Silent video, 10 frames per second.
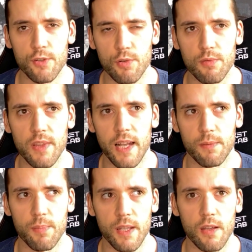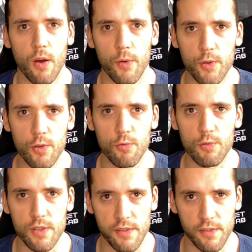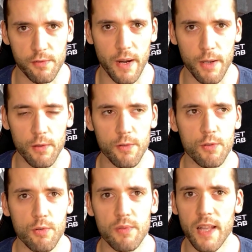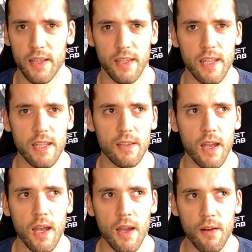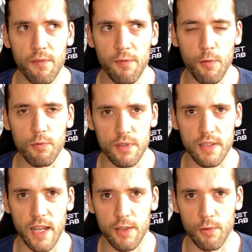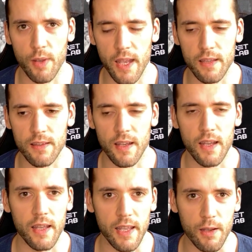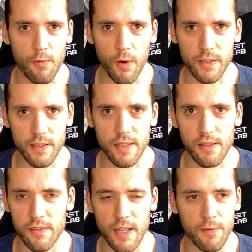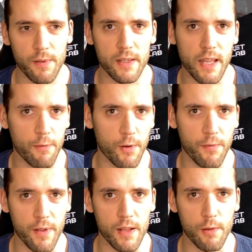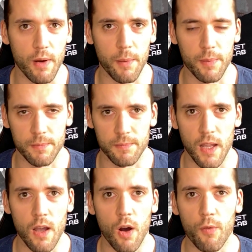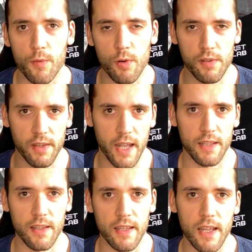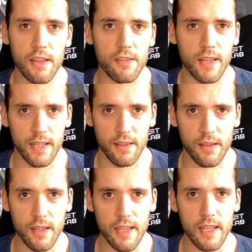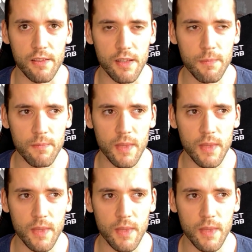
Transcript: should not be a huge struggle. You should not eat foods that you hate in quantities that will never fill you up. Of course, dieting is not easy,